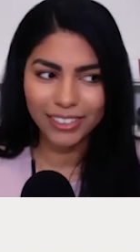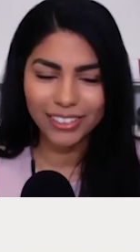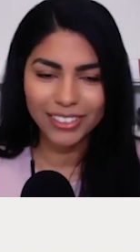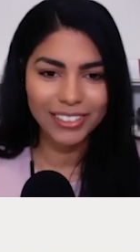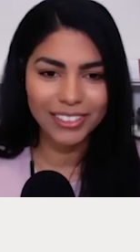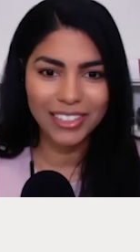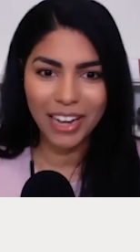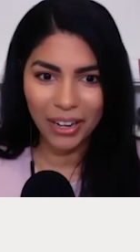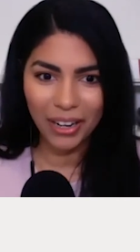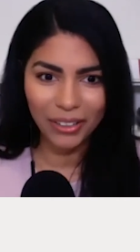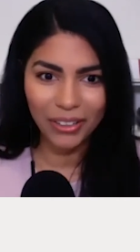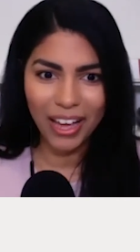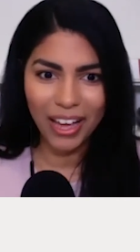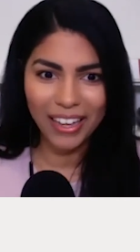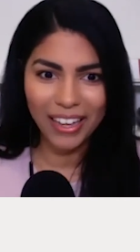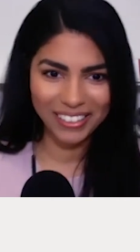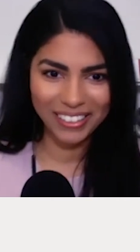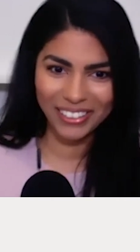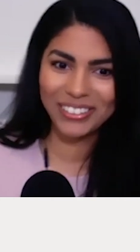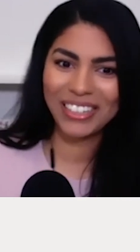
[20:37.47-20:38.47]
not a lot.
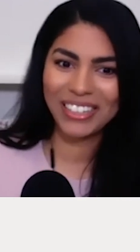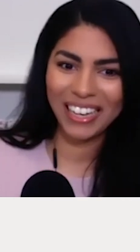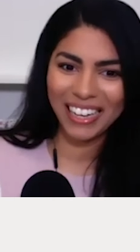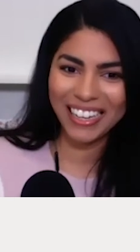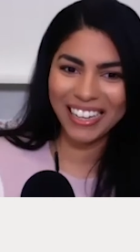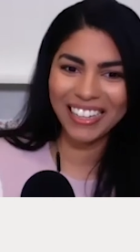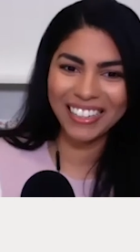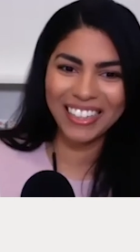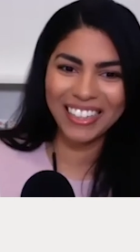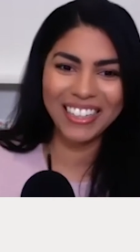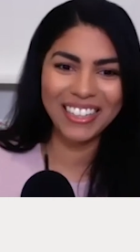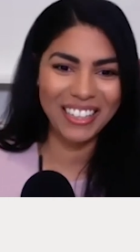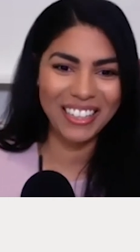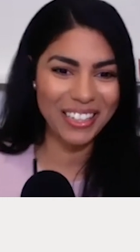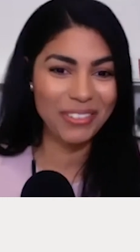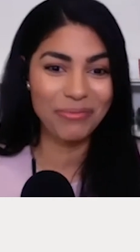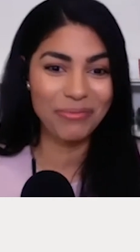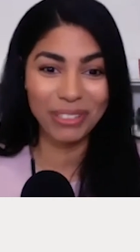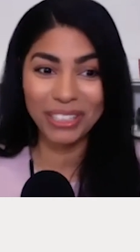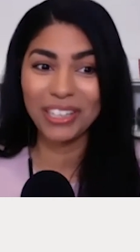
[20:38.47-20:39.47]
Okay.
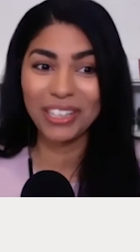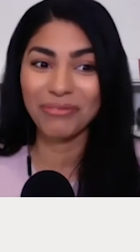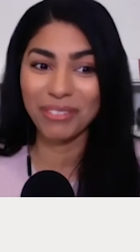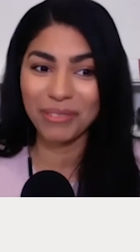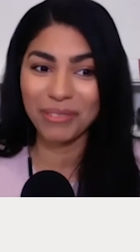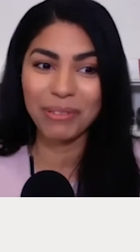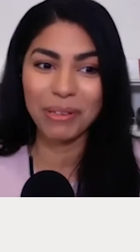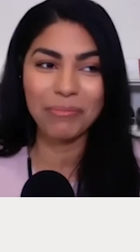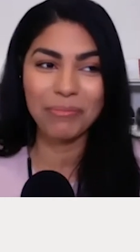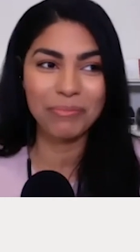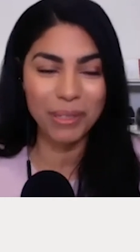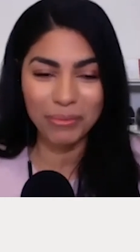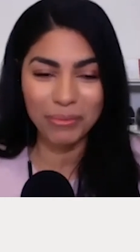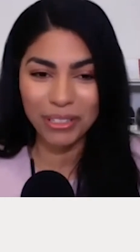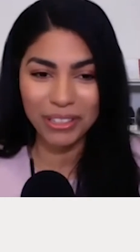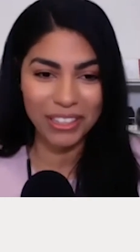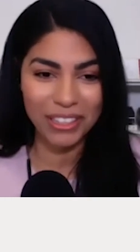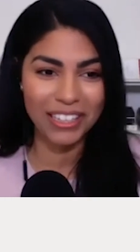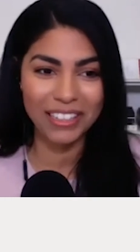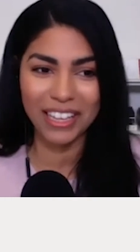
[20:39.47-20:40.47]
Like, believe me, people
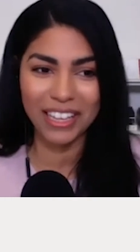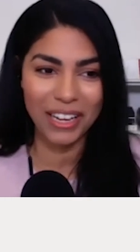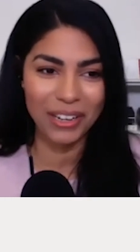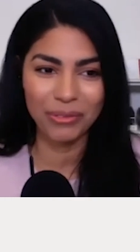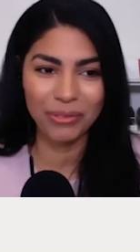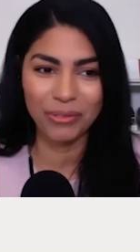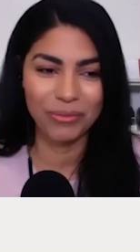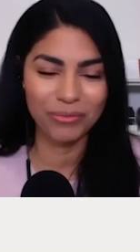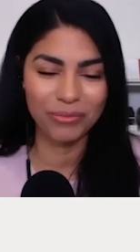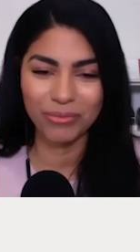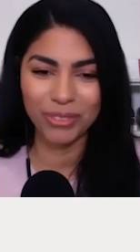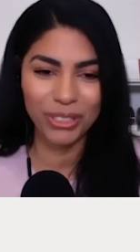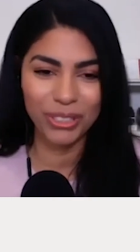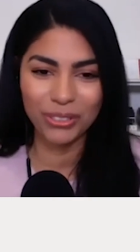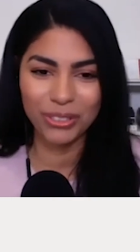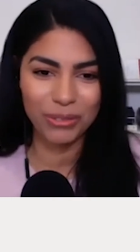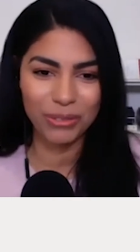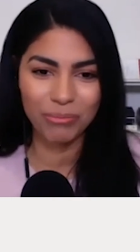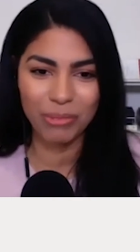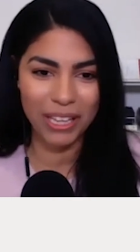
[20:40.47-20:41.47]
think that
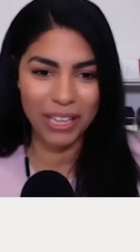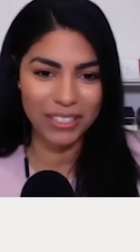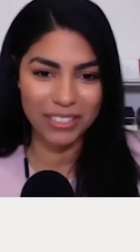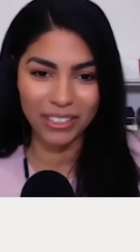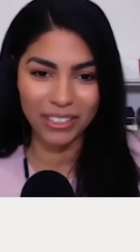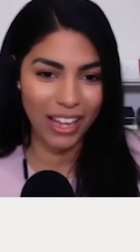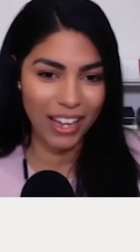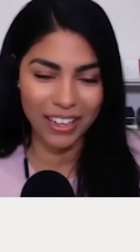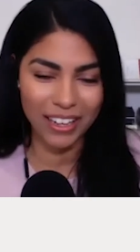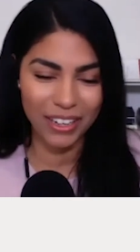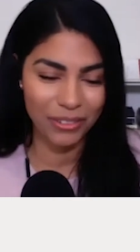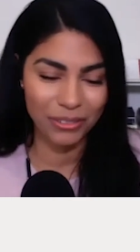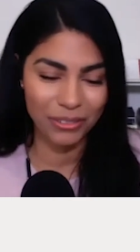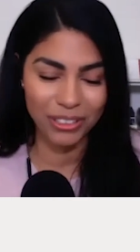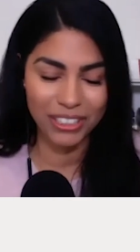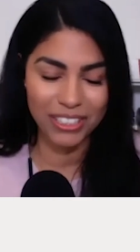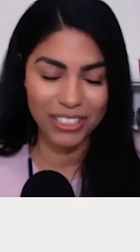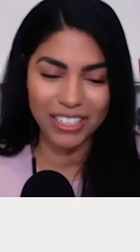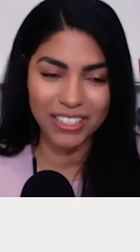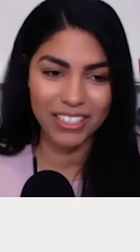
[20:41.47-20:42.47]
YouTube pays a lot, and it
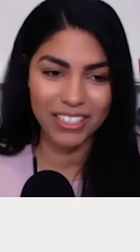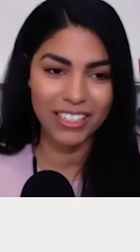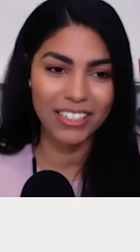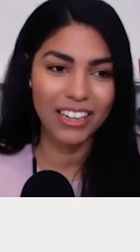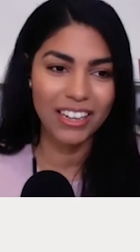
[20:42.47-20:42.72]
really doesn't,